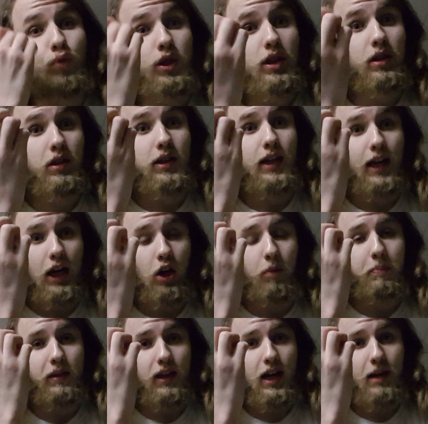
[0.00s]
really
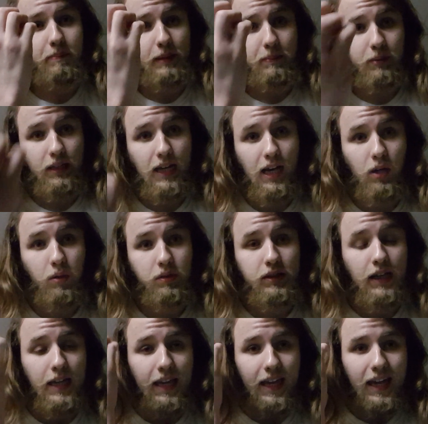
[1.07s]
help a lot of people
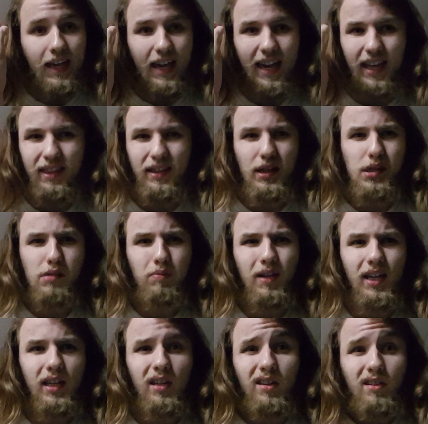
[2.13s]
out, and this
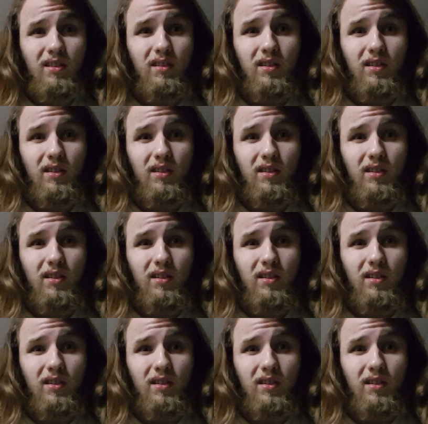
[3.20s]
way,